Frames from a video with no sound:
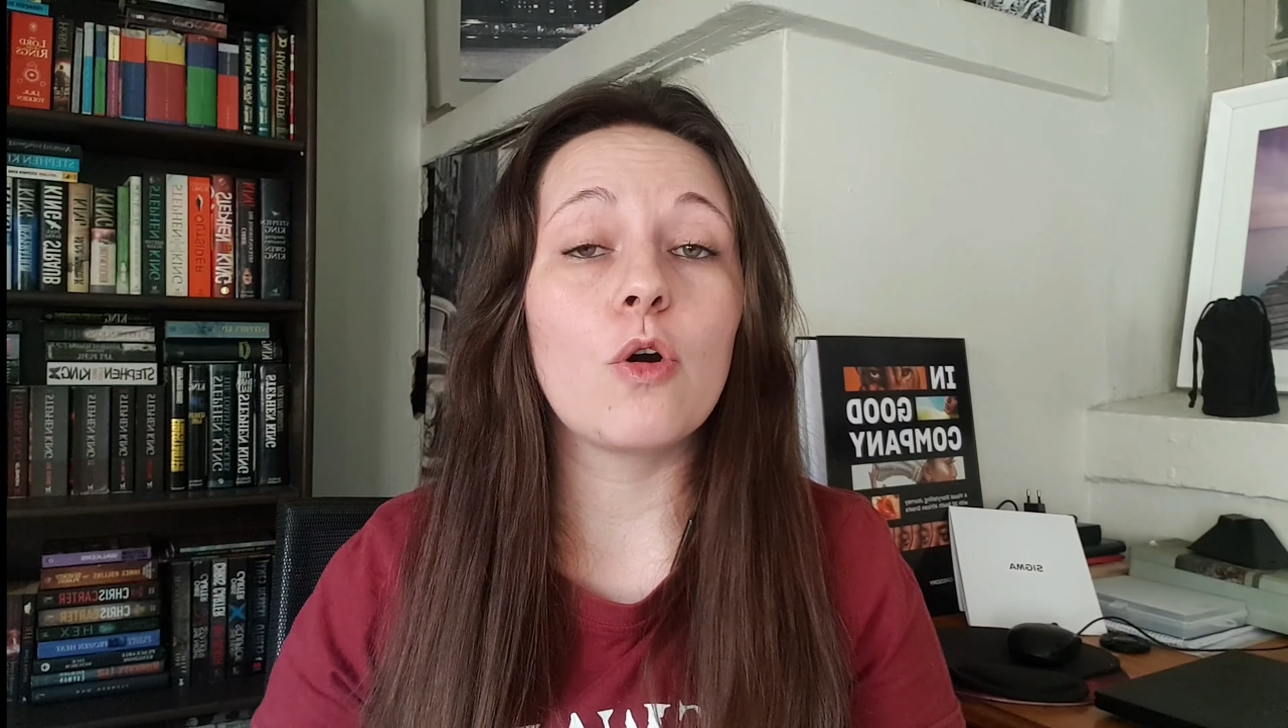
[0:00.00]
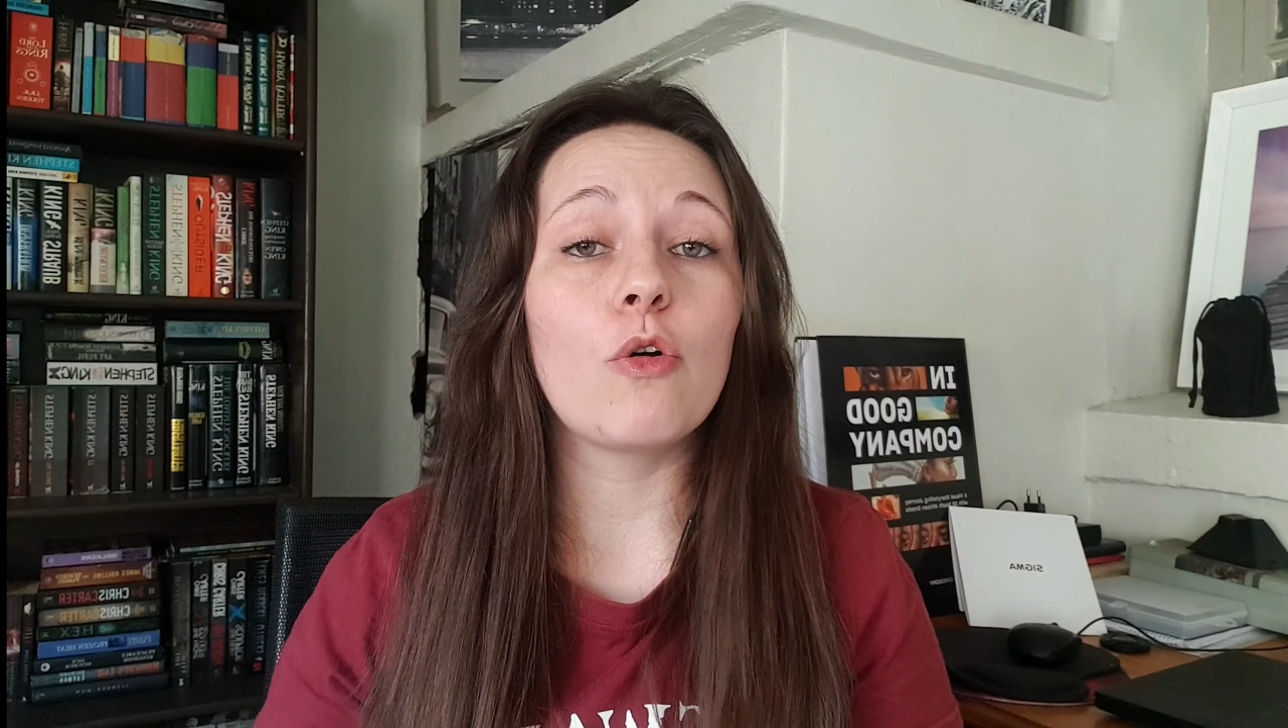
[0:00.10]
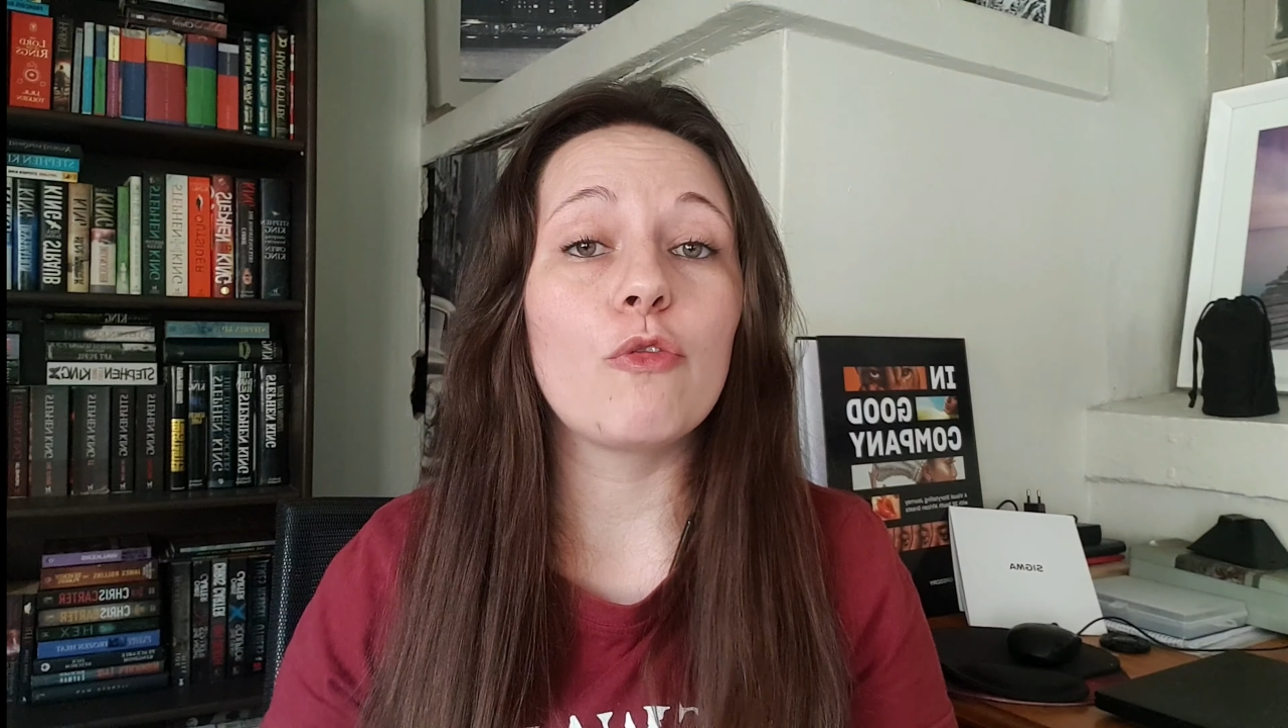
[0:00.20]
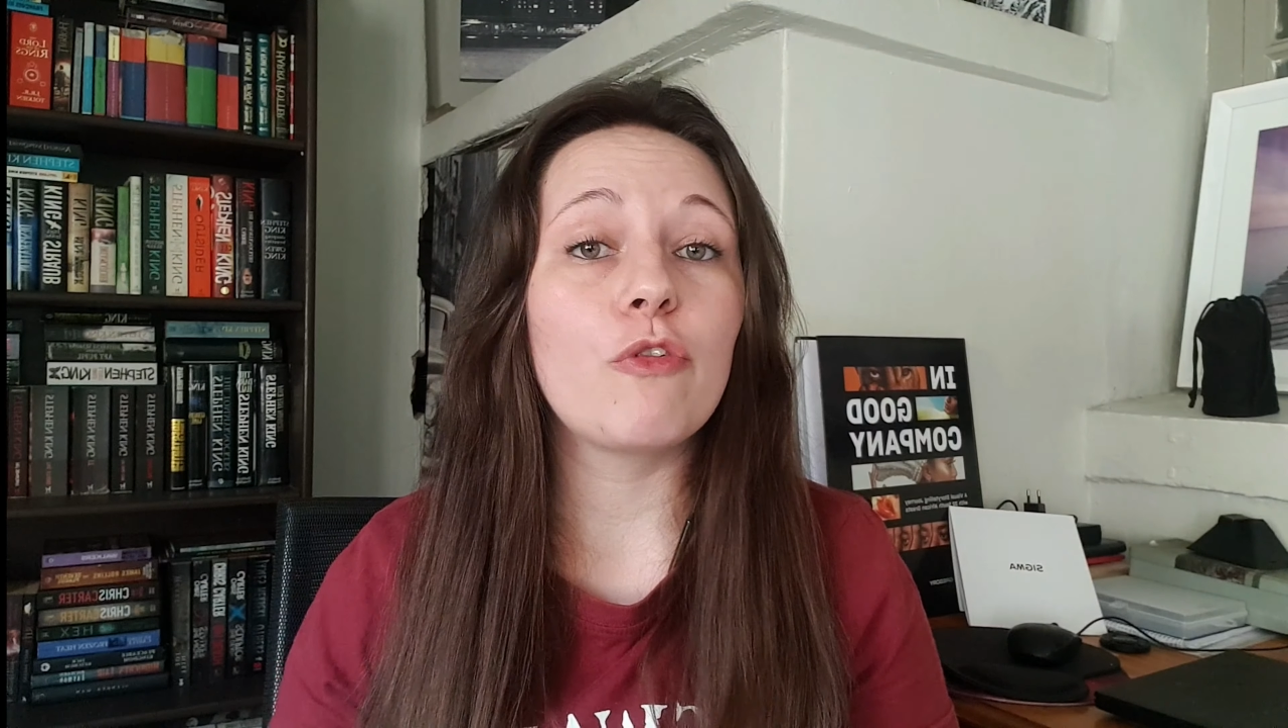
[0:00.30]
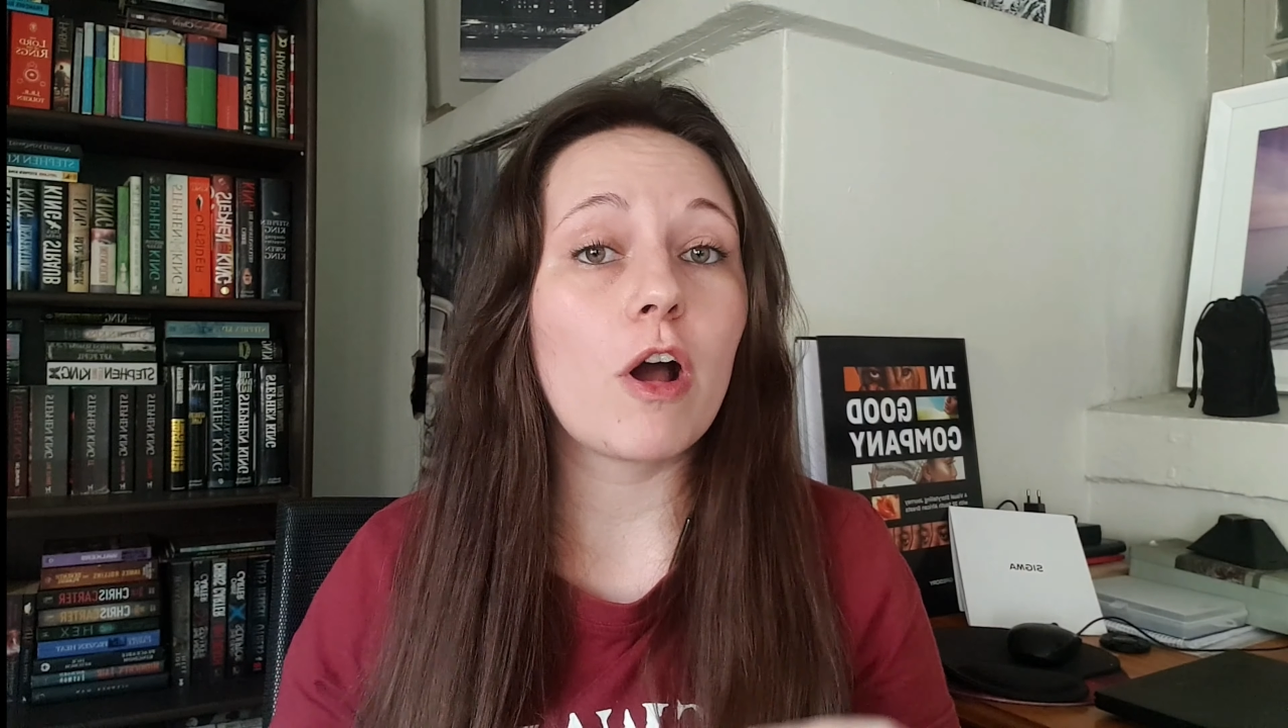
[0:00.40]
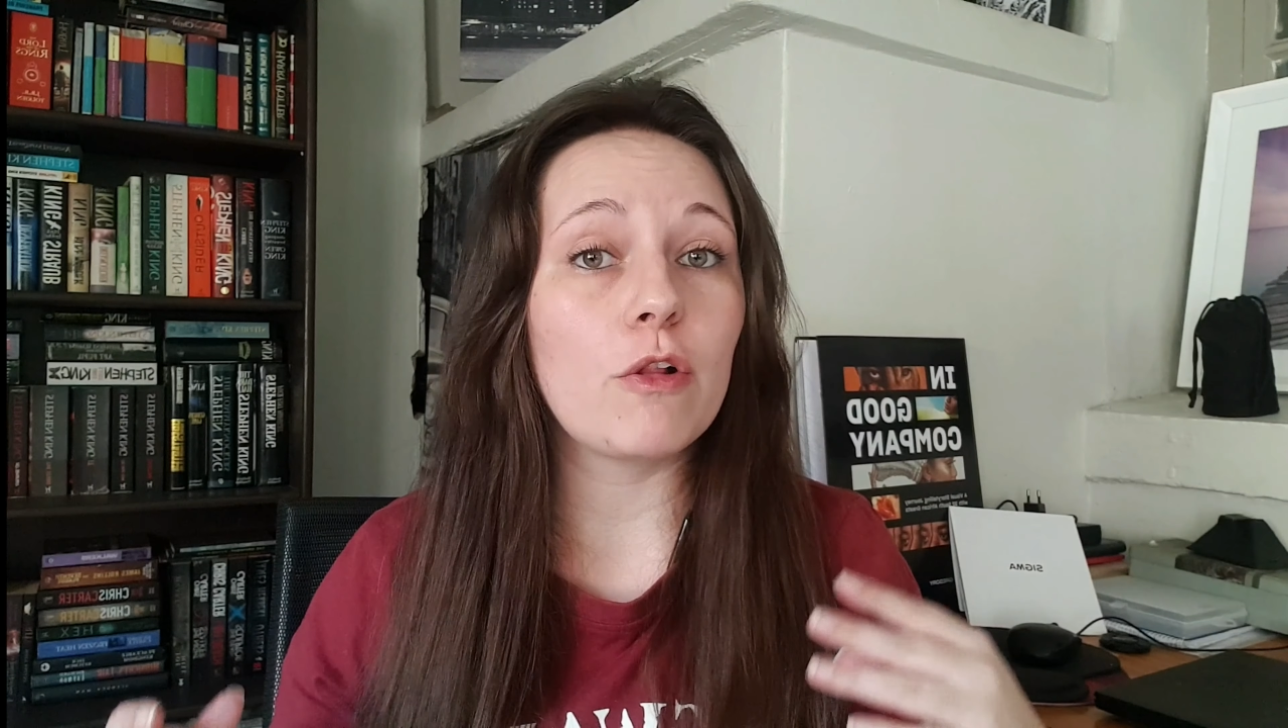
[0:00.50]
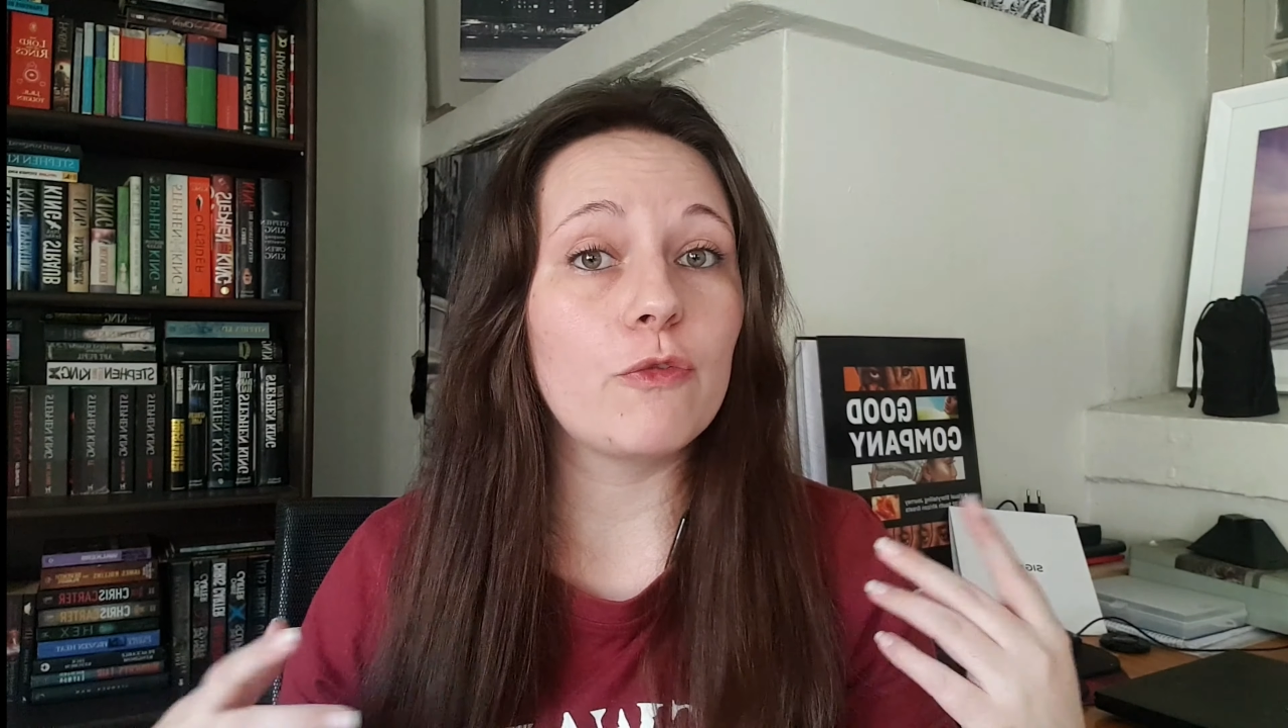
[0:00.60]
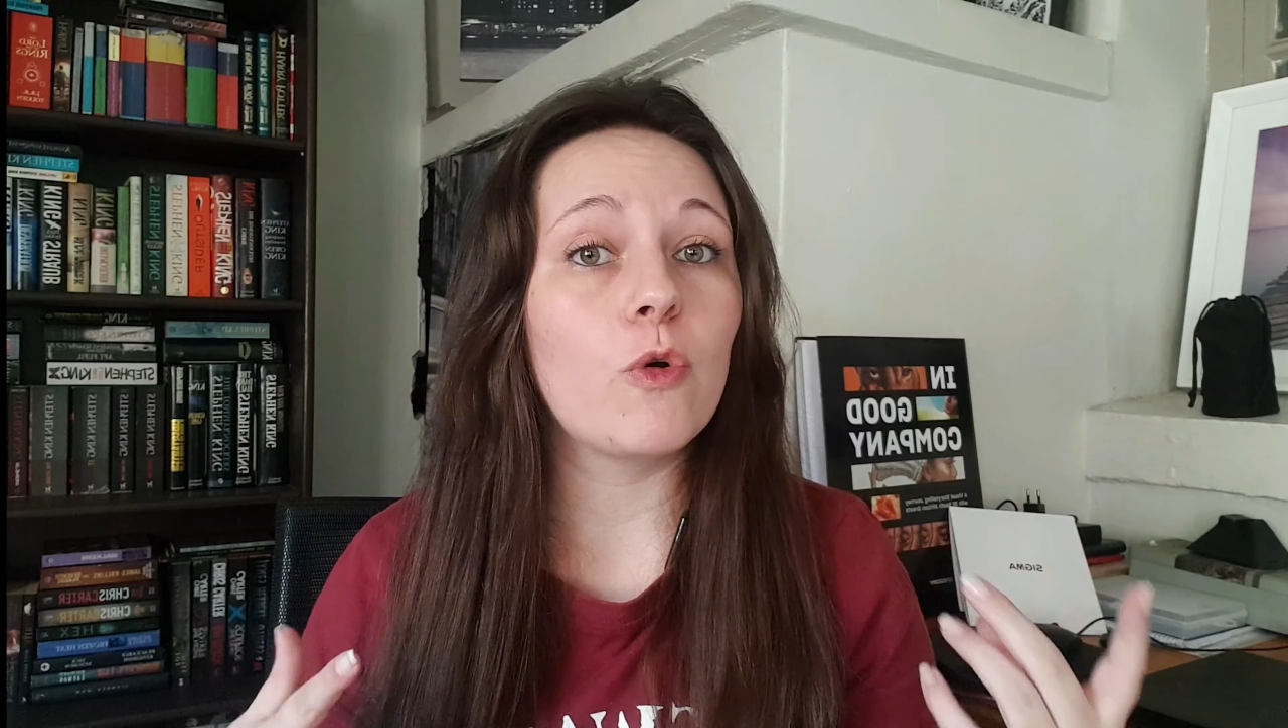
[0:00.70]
of file